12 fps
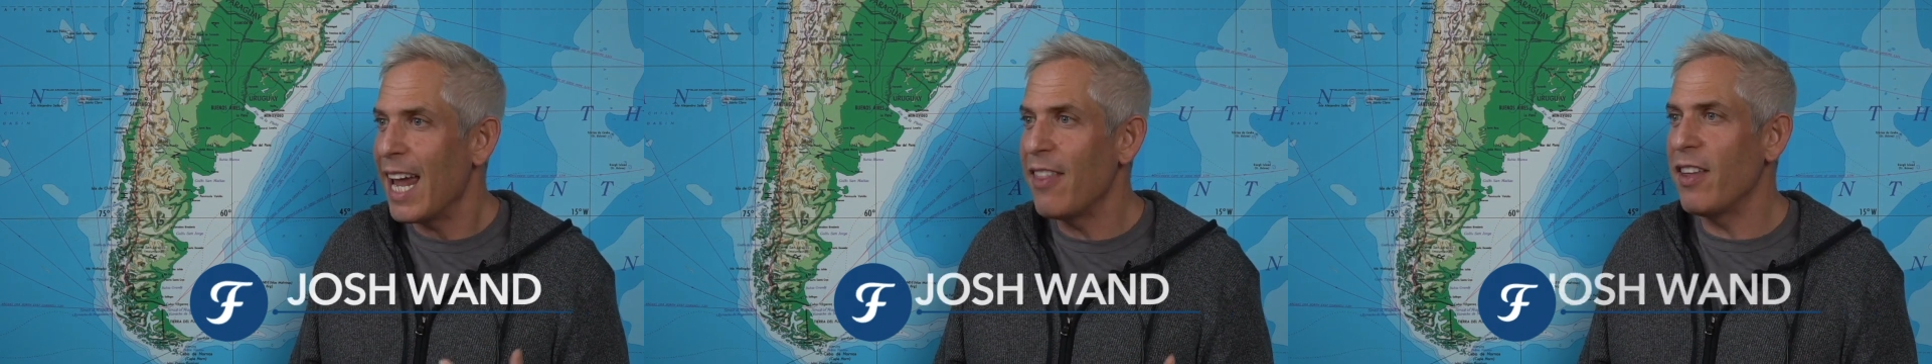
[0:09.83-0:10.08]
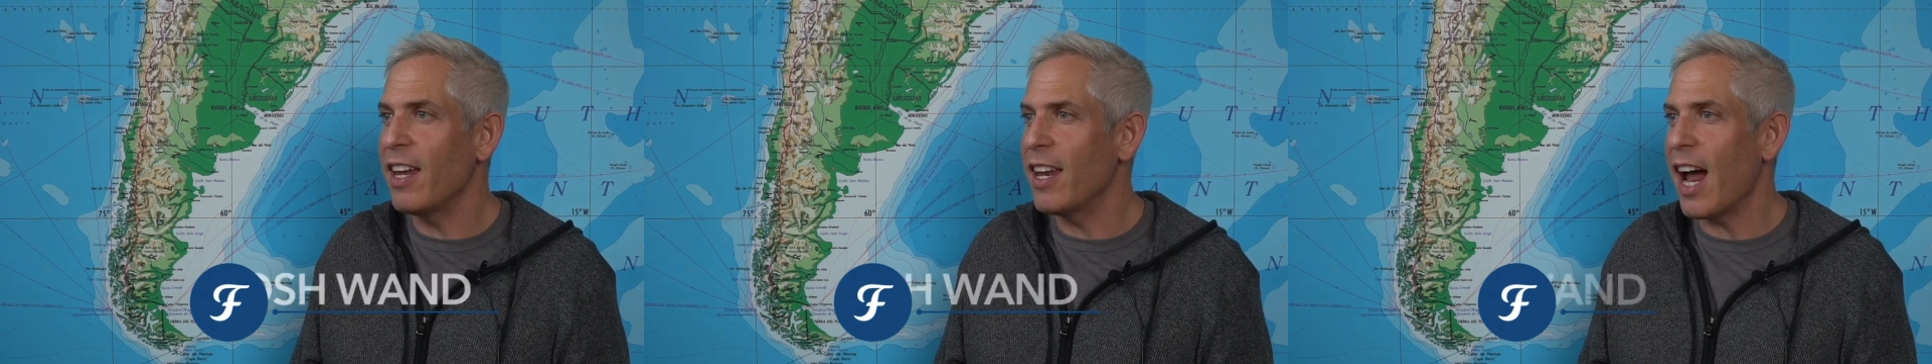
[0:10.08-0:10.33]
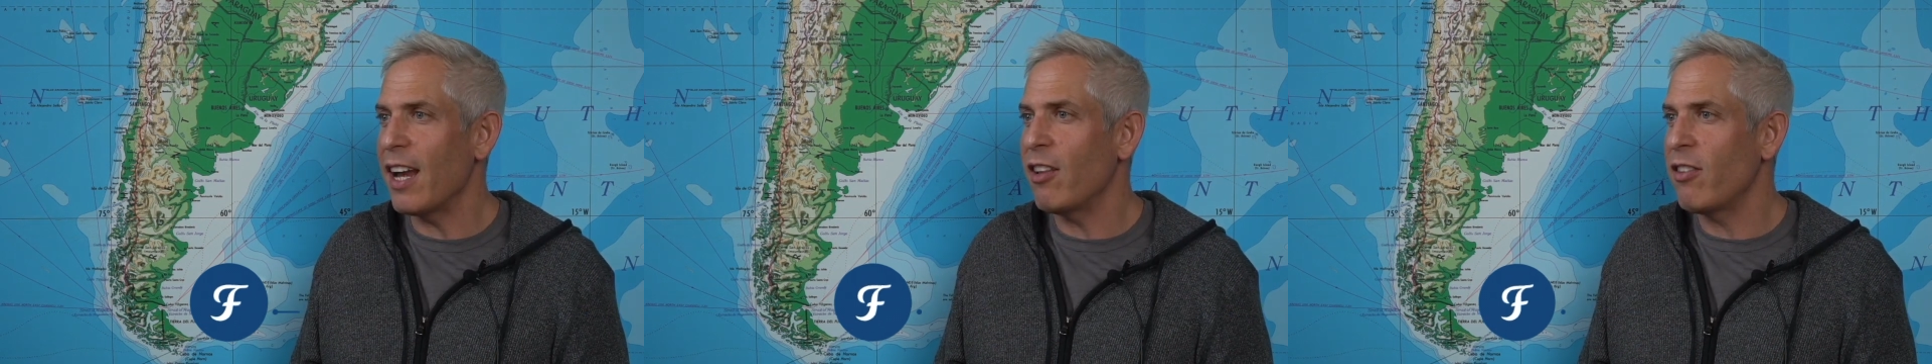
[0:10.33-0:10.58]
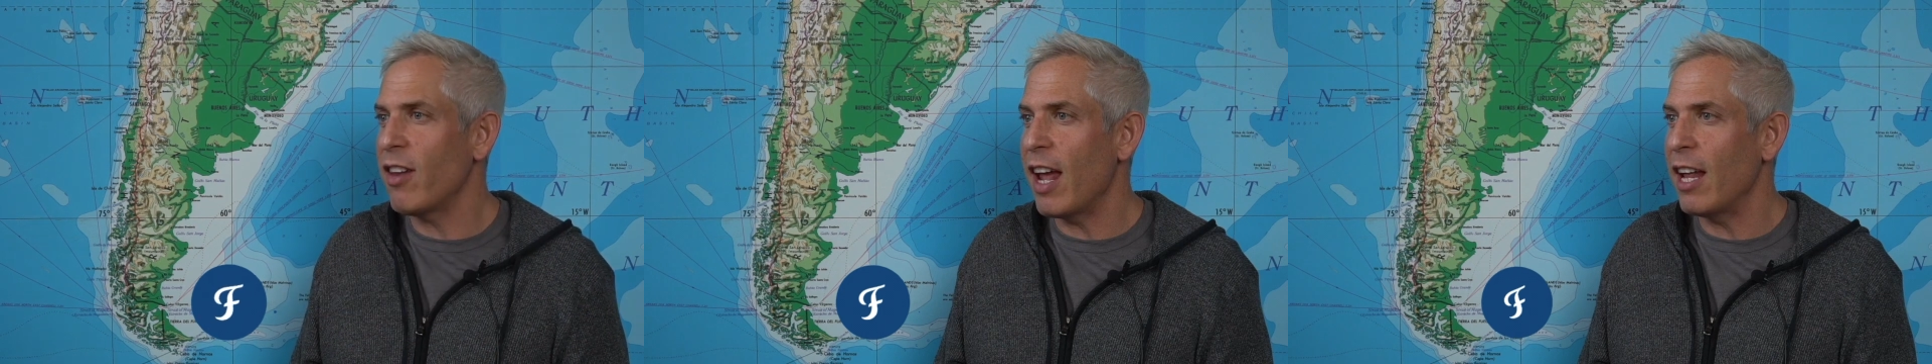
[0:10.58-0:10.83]
in the
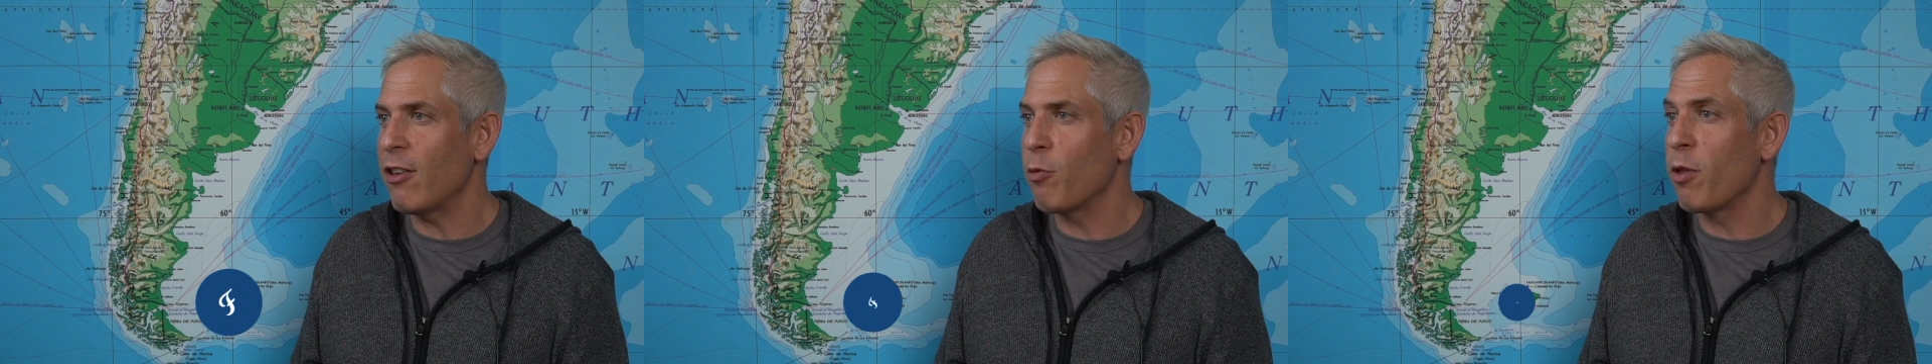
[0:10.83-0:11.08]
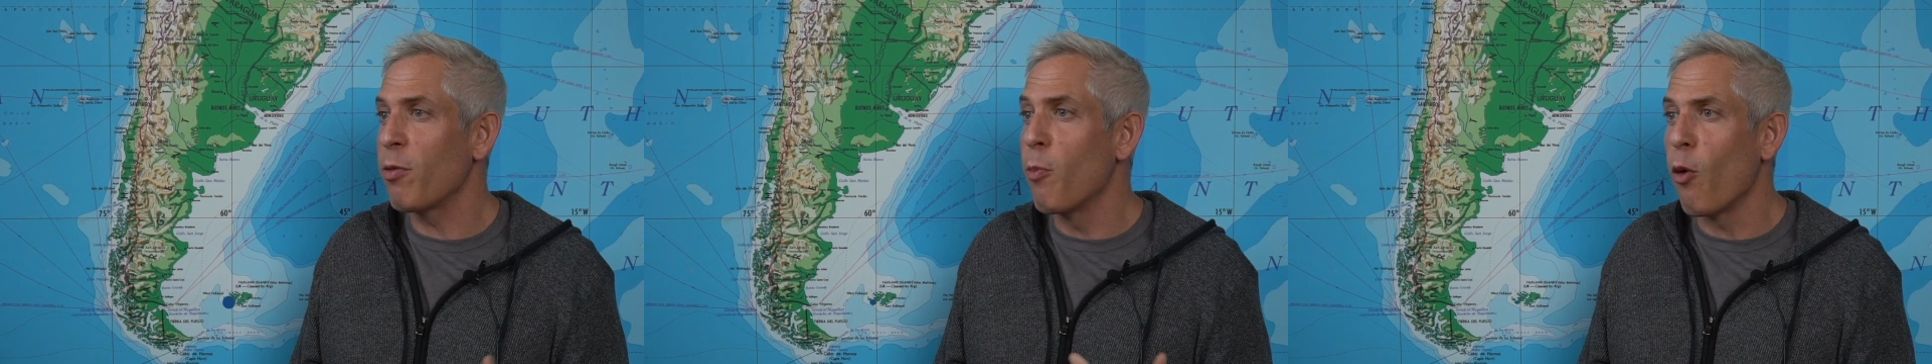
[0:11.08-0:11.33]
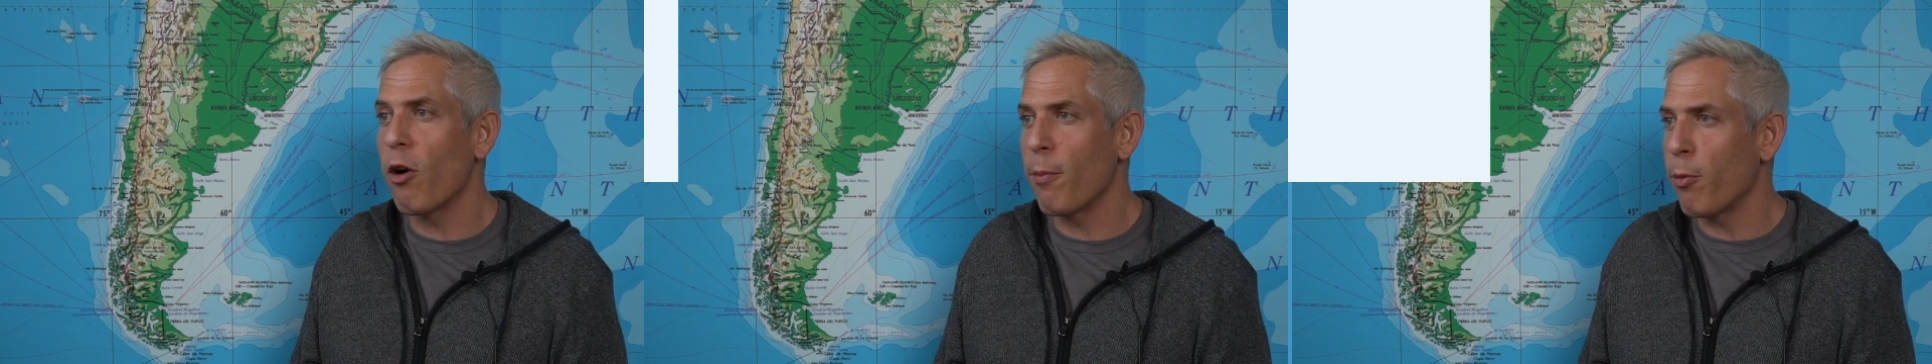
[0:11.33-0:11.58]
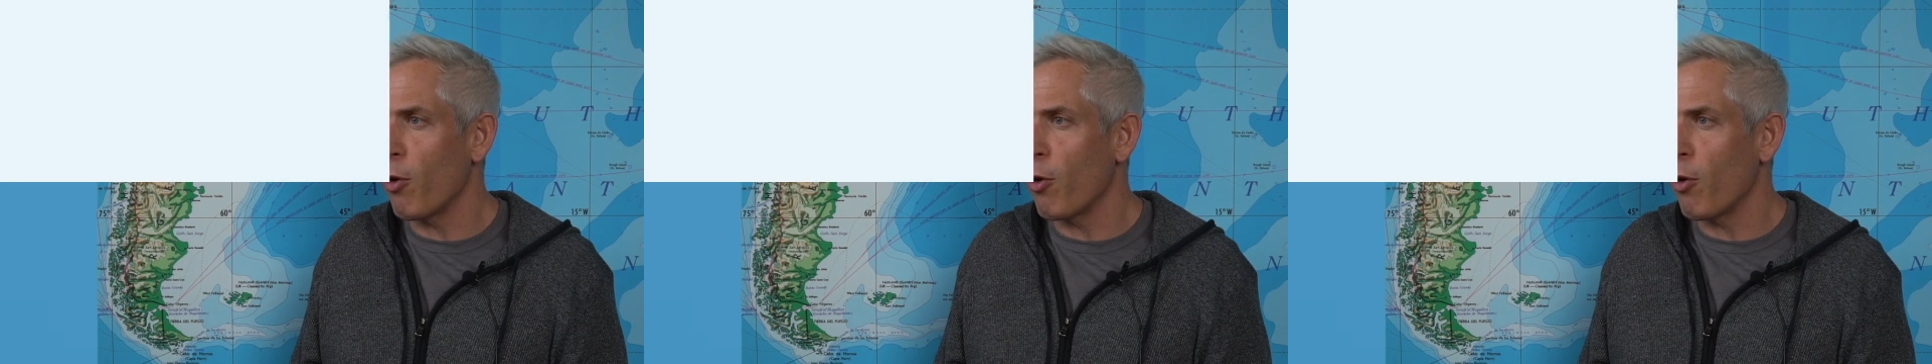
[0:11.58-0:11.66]
United States, with more